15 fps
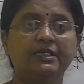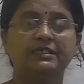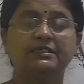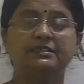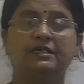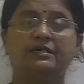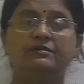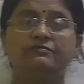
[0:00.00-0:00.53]
is
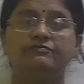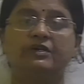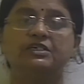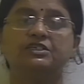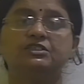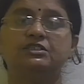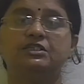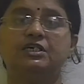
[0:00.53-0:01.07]
the
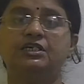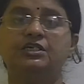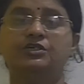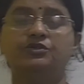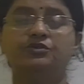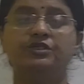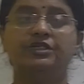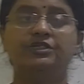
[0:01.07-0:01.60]
functional
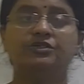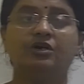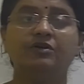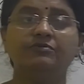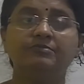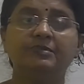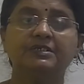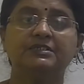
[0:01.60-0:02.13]
unit
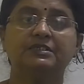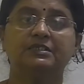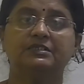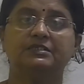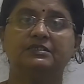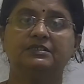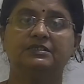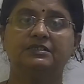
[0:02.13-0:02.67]
of
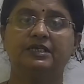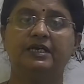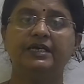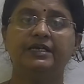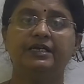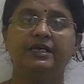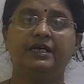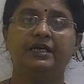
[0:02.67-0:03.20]
muscles, right?
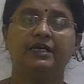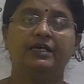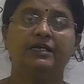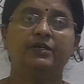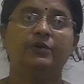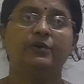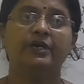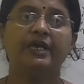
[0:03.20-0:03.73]

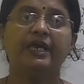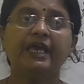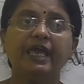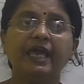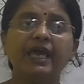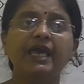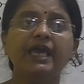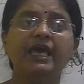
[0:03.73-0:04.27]
Now
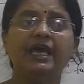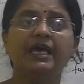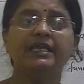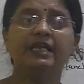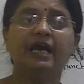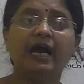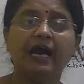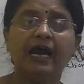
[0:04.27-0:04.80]
A
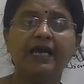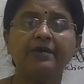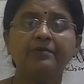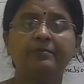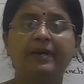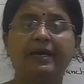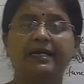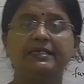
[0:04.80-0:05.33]
and I
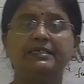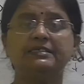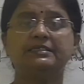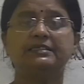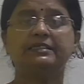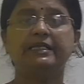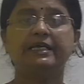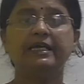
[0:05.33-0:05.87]
bands,
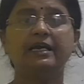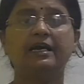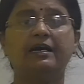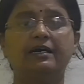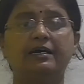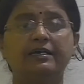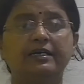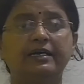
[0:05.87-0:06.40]
they
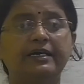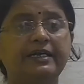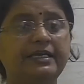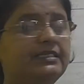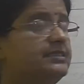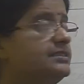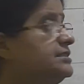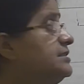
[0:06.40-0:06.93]
are
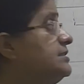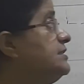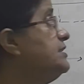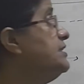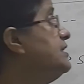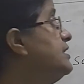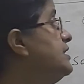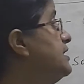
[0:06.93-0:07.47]
arranged
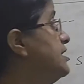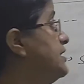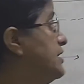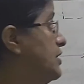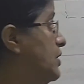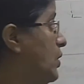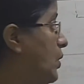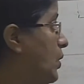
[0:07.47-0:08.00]

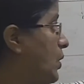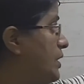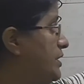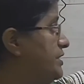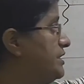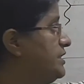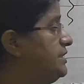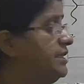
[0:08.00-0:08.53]

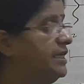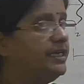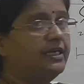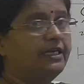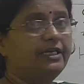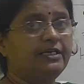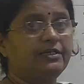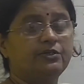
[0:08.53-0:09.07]

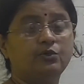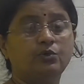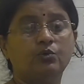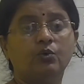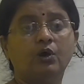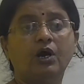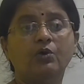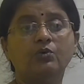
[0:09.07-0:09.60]
alternately
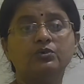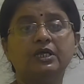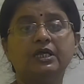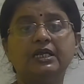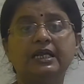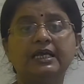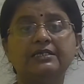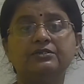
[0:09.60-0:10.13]
throughout the
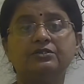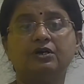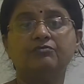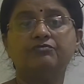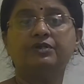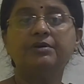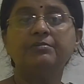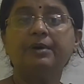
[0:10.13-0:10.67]
length of
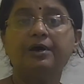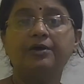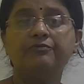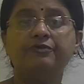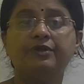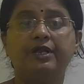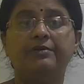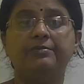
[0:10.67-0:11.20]
the
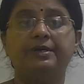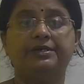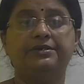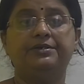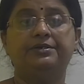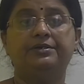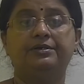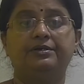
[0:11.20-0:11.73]
myofilament,
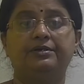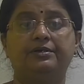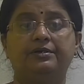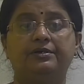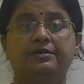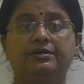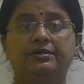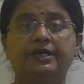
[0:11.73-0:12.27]

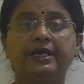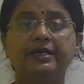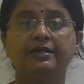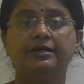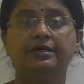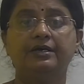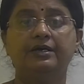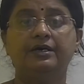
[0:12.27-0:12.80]
right?
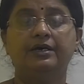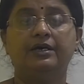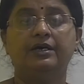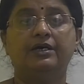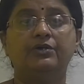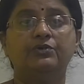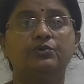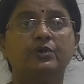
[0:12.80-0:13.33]

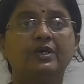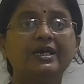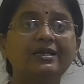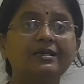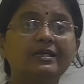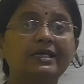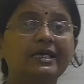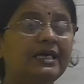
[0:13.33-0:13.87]
So
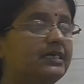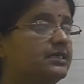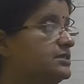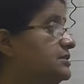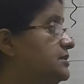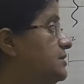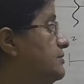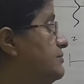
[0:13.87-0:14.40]
in
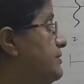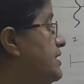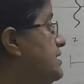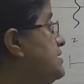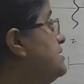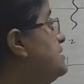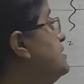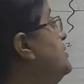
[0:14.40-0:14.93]
case,
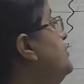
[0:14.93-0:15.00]
first